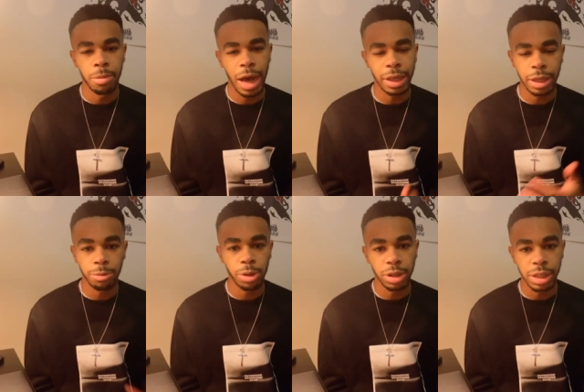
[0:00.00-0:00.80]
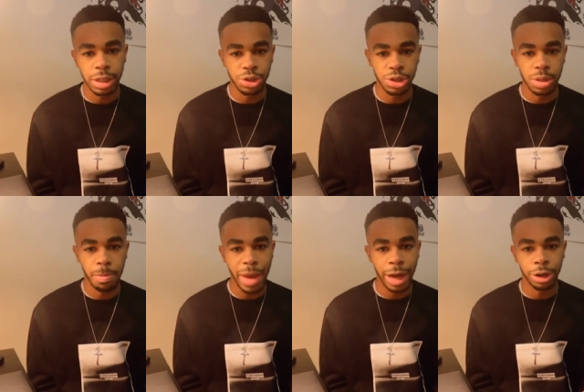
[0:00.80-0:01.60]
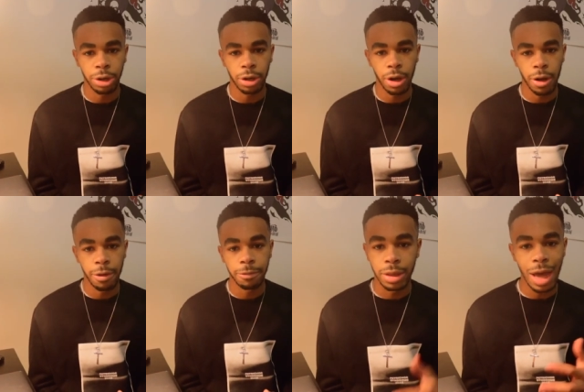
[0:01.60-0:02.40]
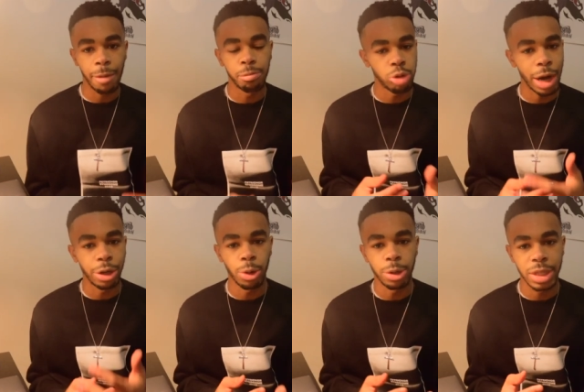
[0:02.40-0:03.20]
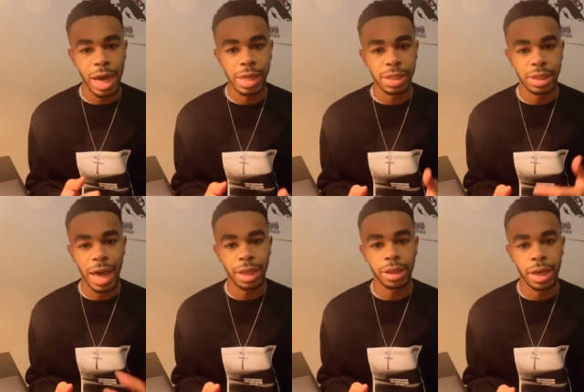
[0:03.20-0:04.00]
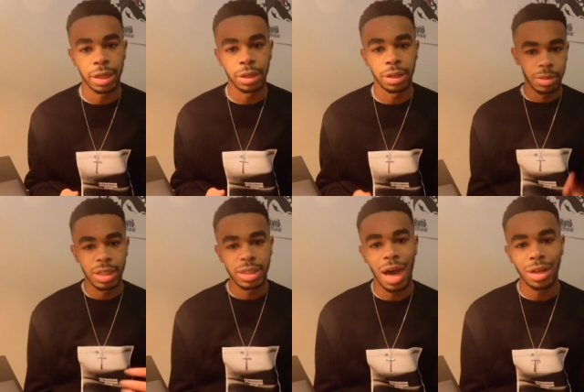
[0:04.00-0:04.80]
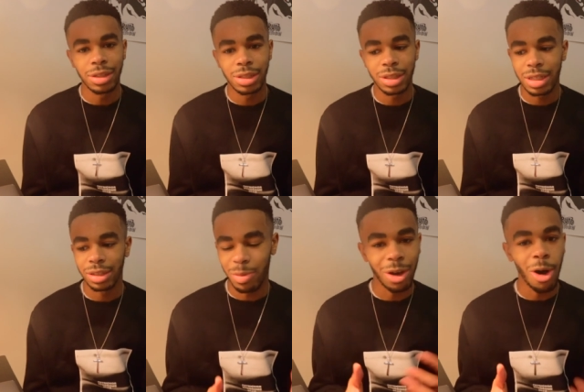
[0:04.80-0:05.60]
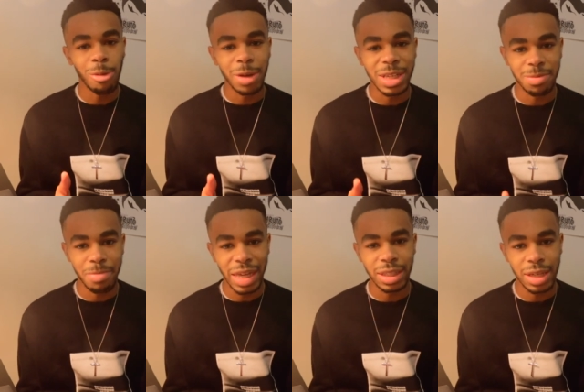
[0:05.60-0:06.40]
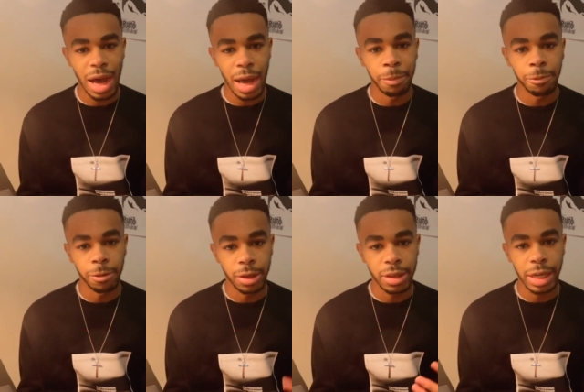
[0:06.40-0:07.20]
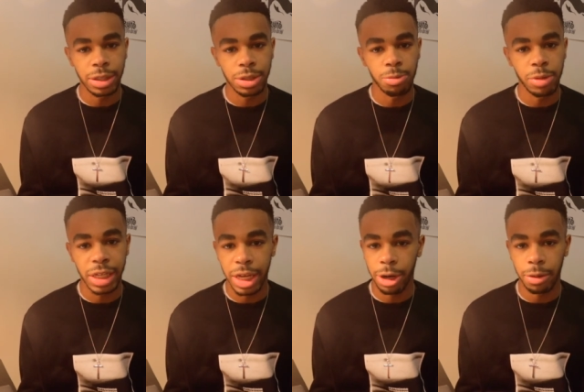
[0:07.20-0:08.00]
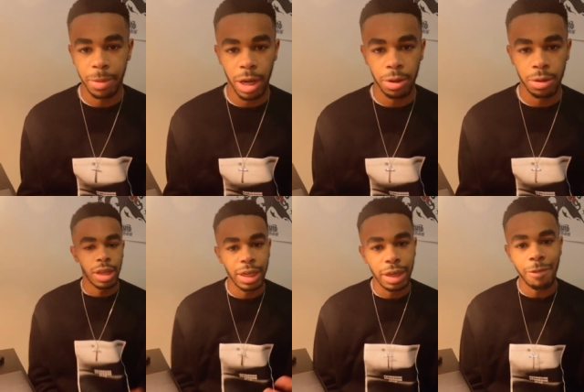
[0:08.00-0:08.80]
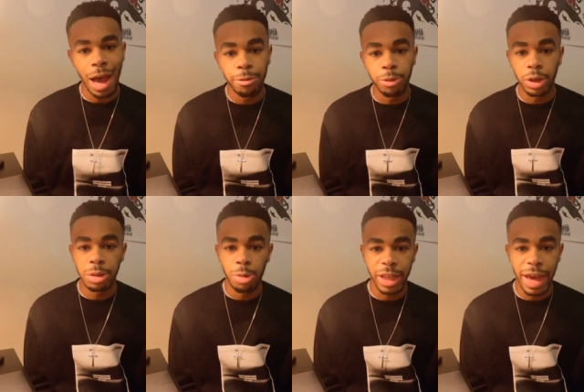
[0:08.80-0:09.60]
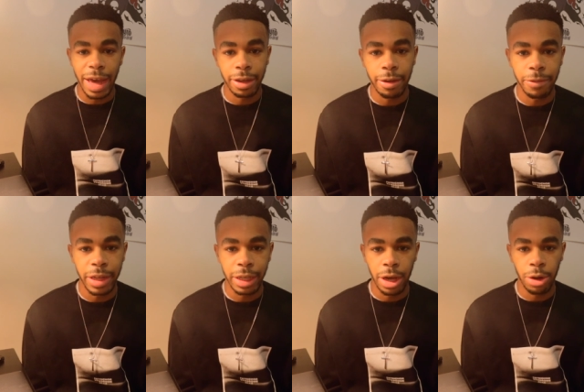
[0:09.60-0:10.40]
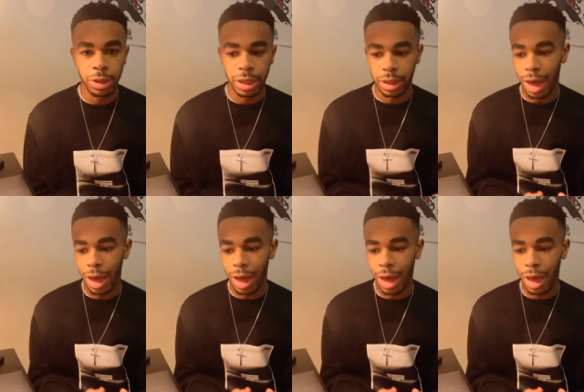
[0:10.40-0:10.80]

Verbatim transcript: But I think really it's just a matter of not prioritizing that thing. Because honestly, we always make time for the things that we care about. Like if I really want to edit a video, then